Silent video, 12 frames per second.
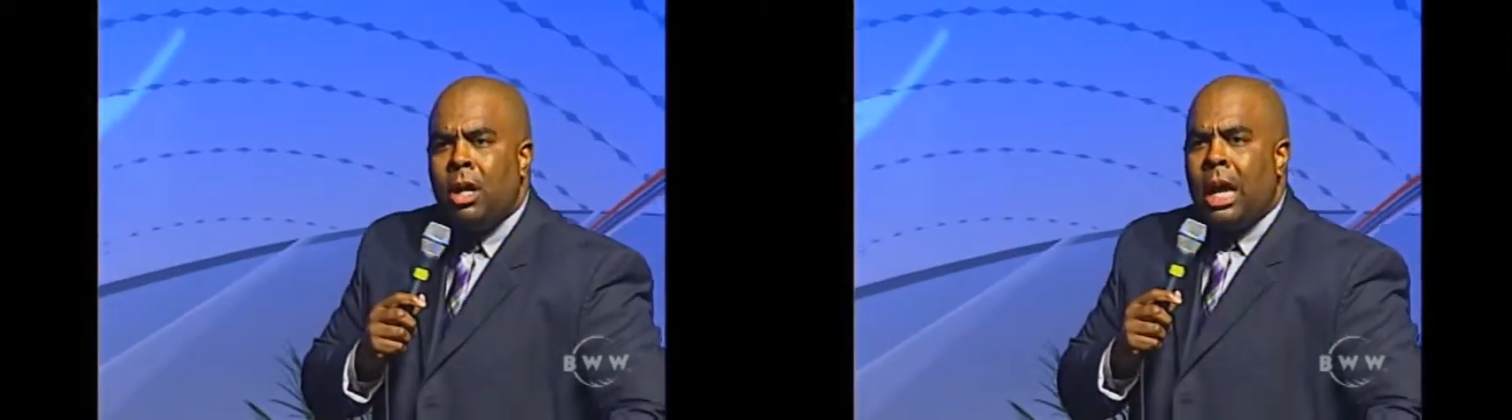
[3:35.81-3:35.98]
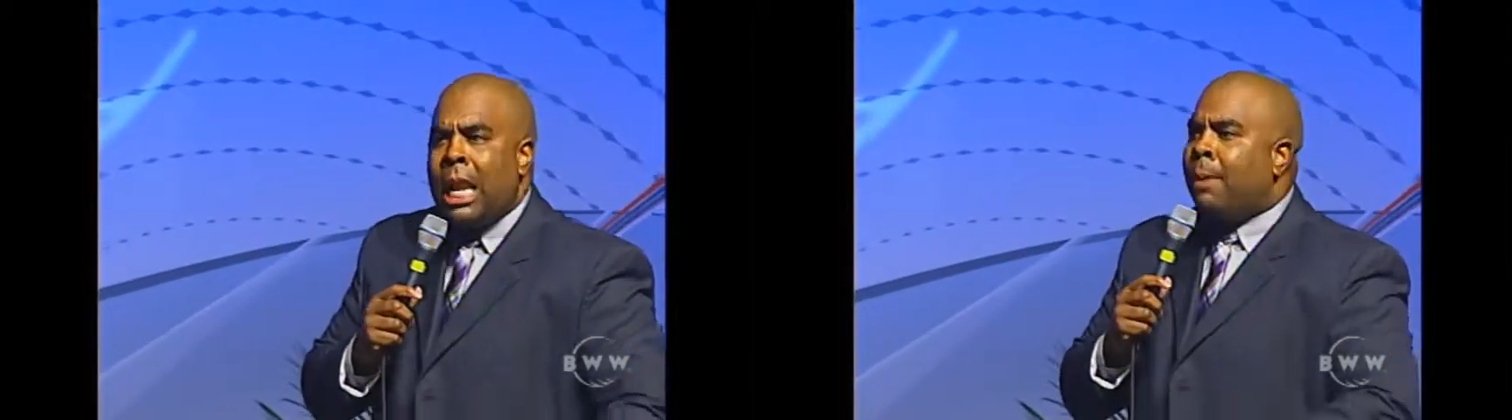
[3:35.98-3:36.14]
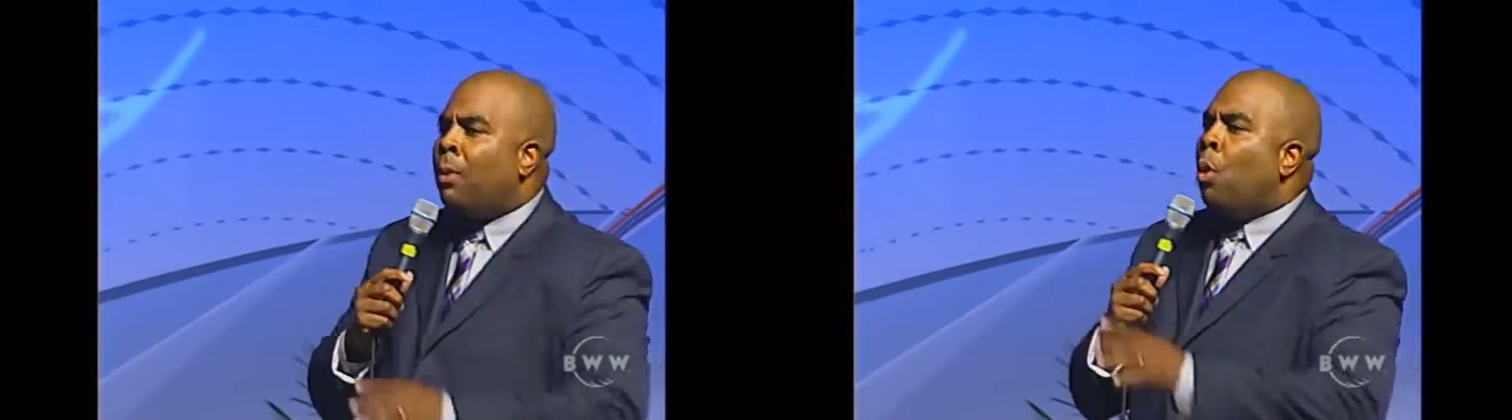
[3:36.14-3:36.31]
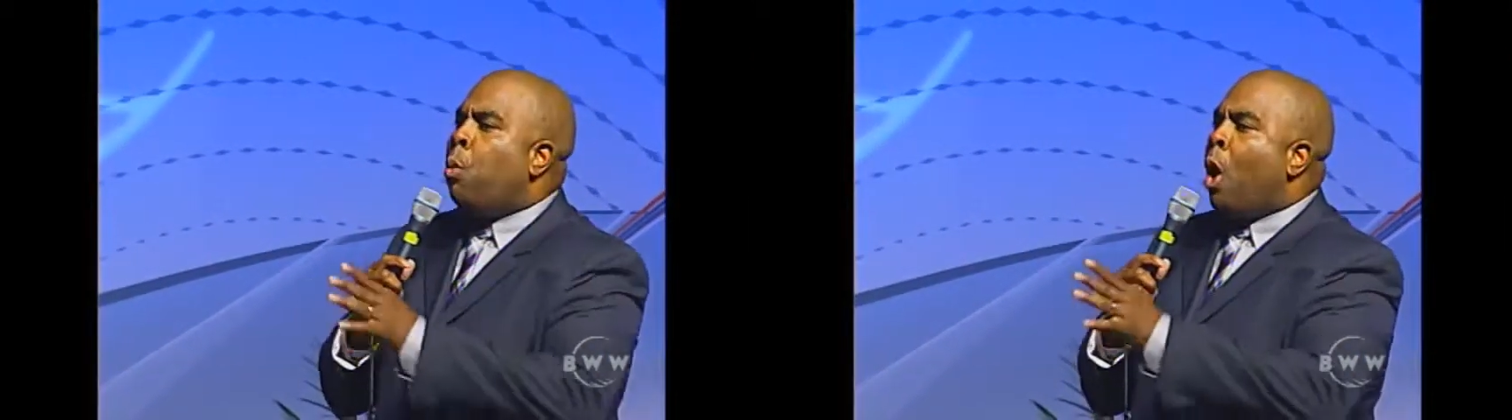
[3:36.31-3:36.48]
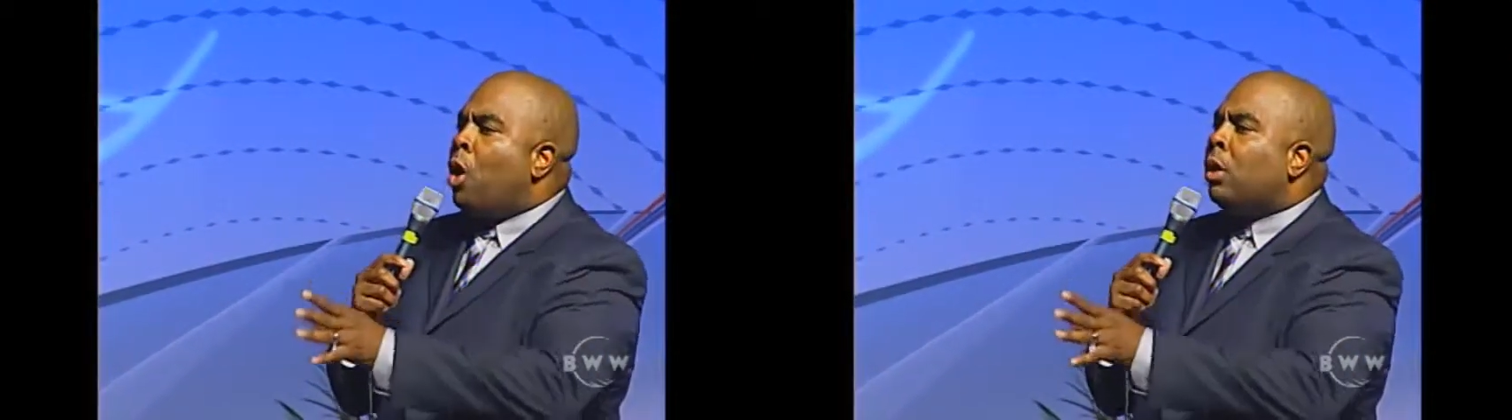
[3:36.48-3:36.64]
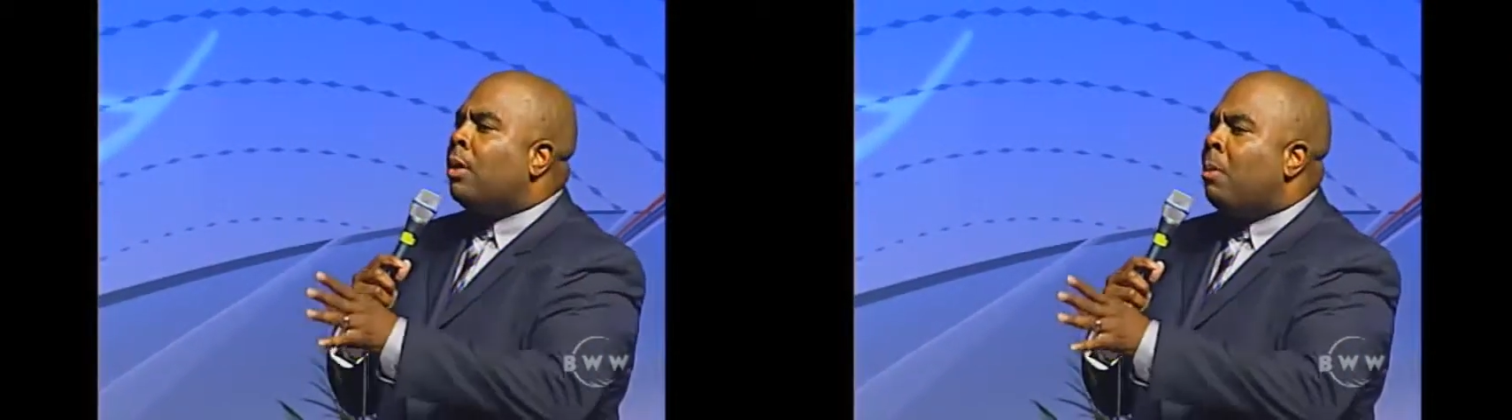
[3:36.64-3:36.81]
And I'm gonna
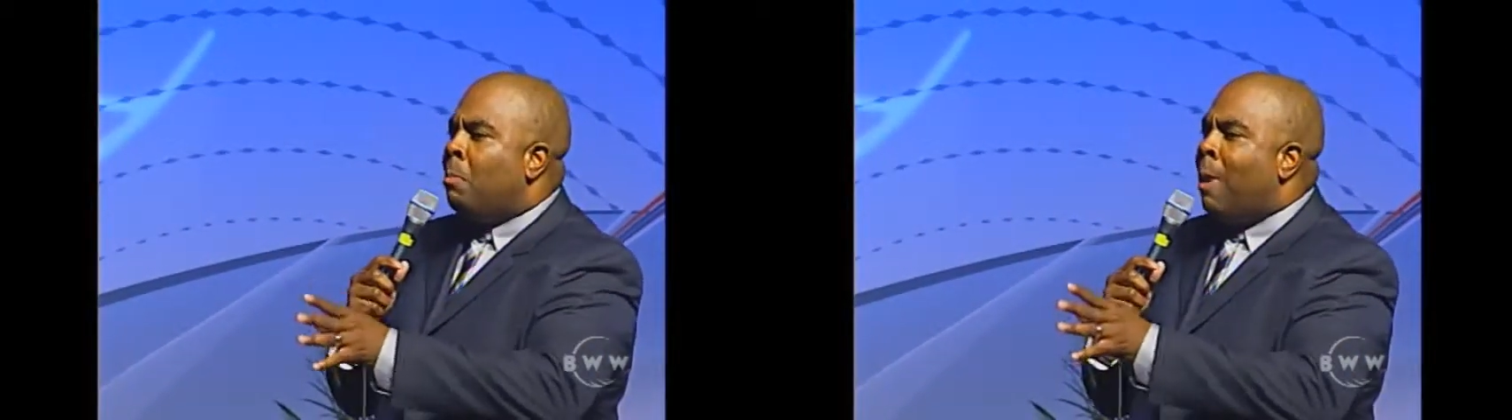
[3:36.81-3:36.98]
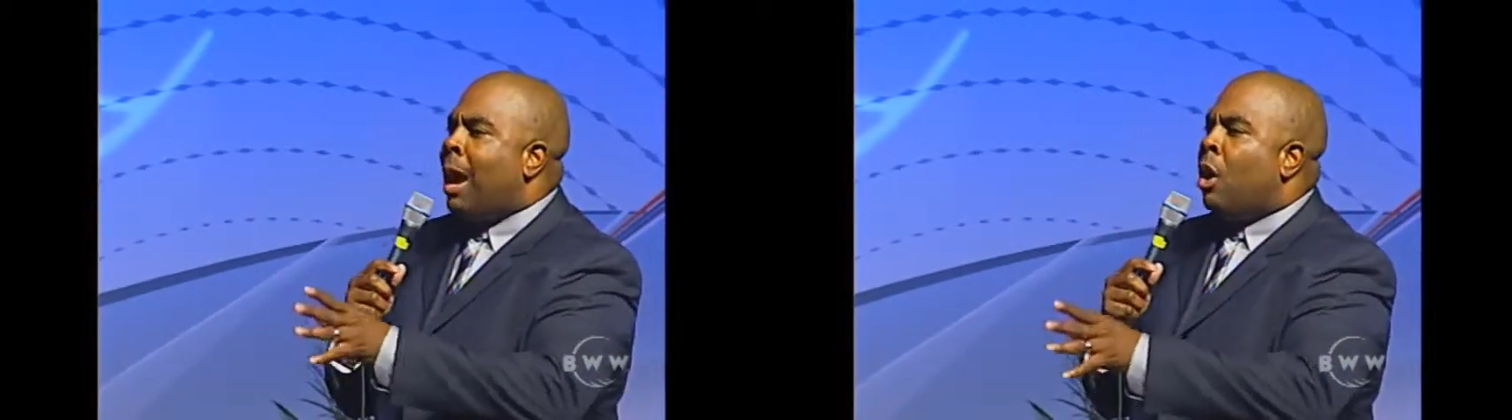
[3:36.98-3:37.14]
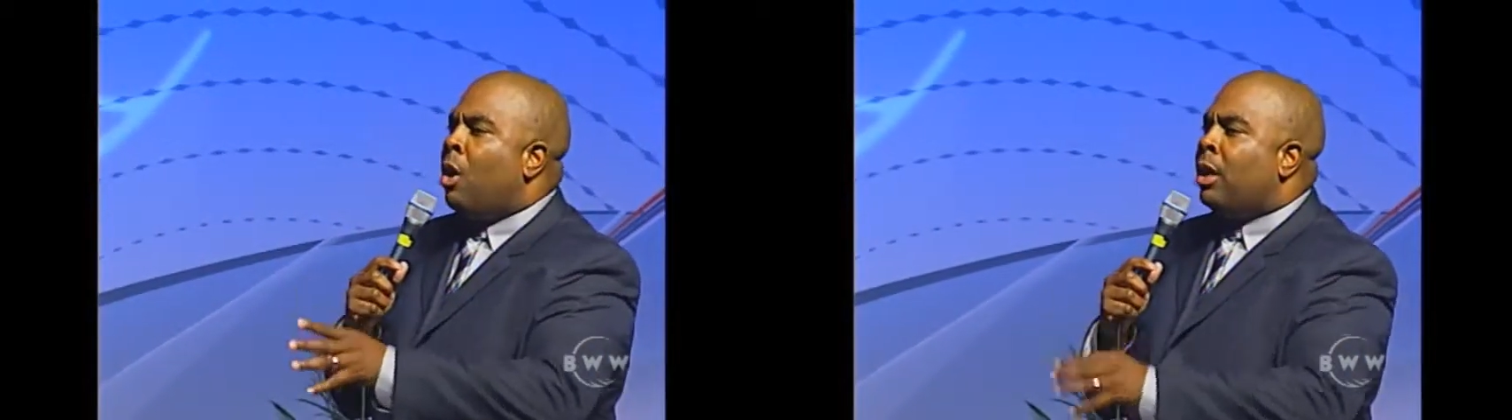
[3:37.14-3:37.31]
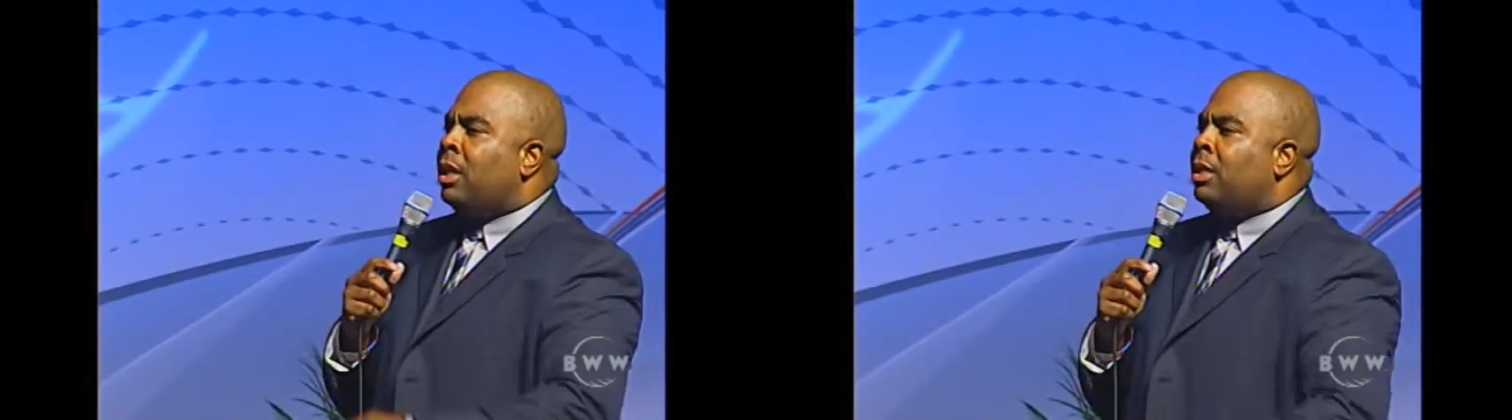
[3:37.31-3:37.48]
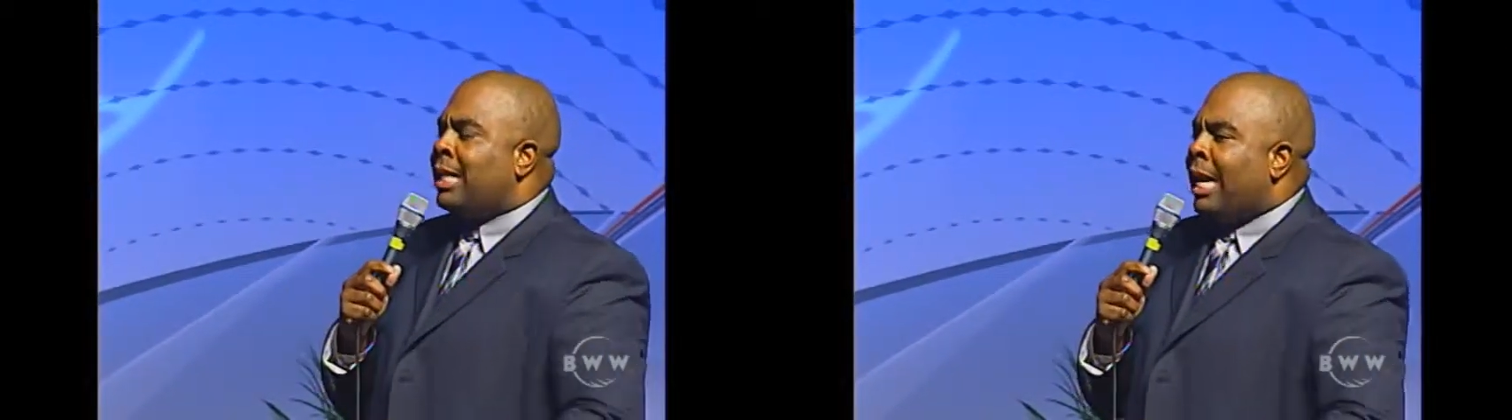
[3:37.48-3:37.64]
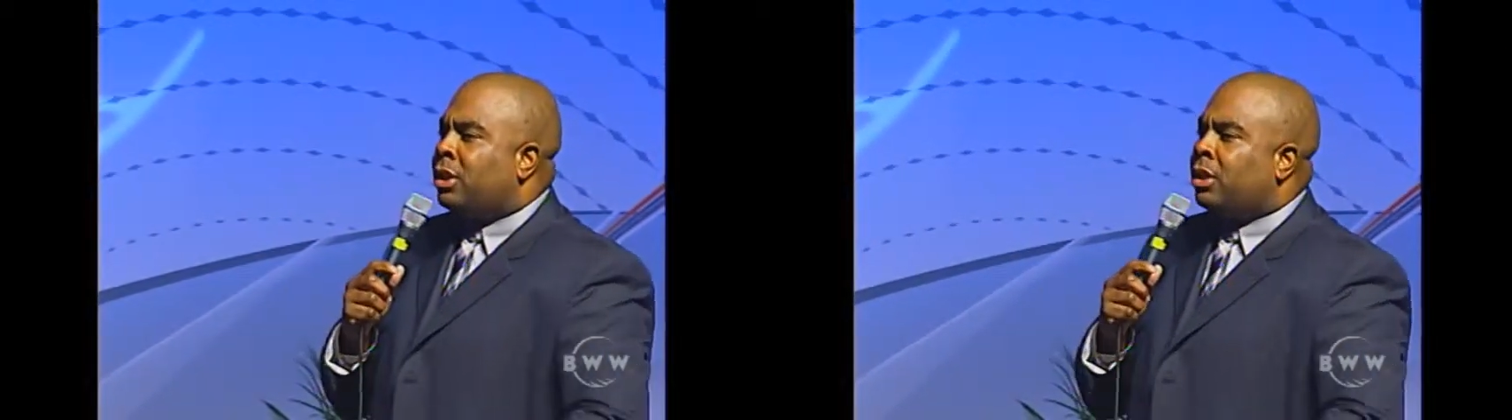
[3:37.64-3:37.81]
work my
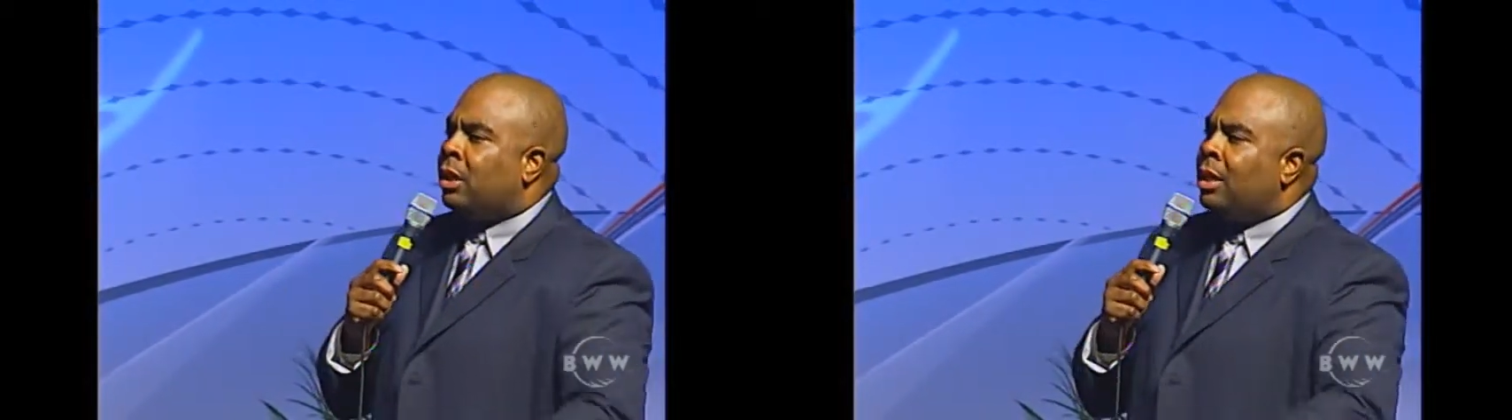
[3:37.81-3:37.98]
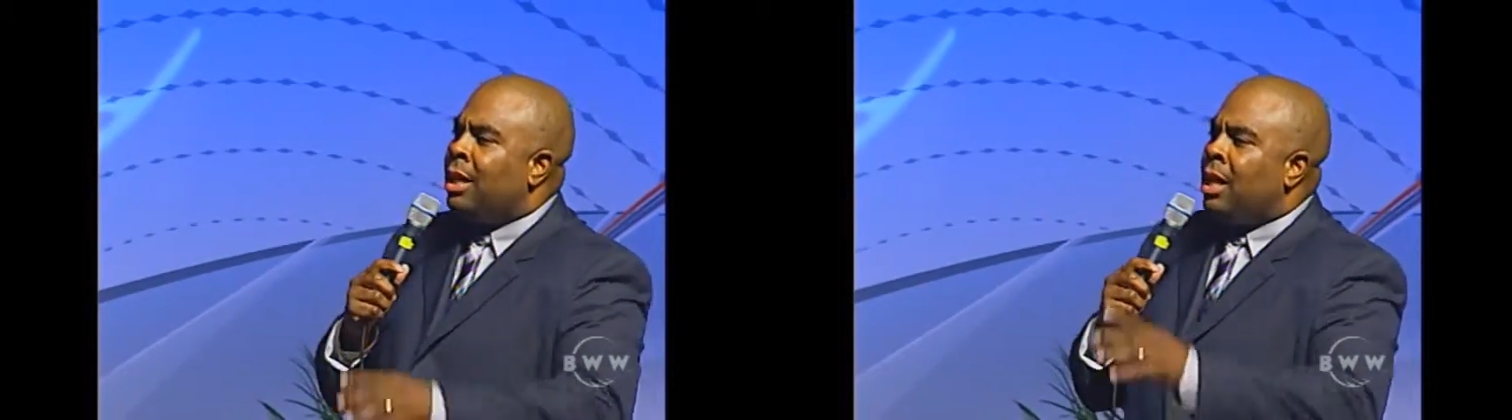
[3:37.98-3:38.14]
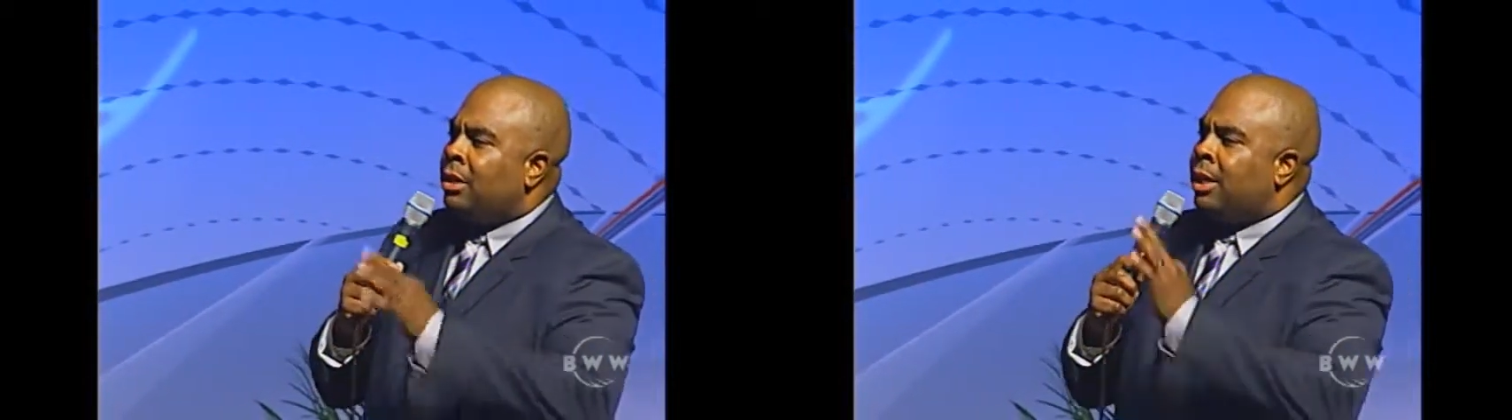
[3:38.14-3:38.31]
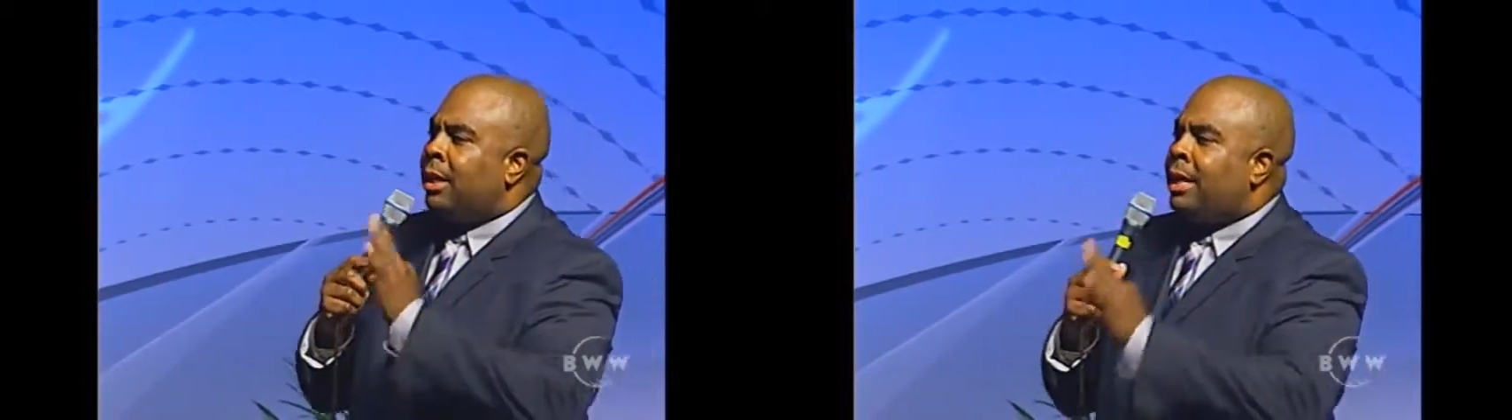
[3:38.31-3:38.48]
organization to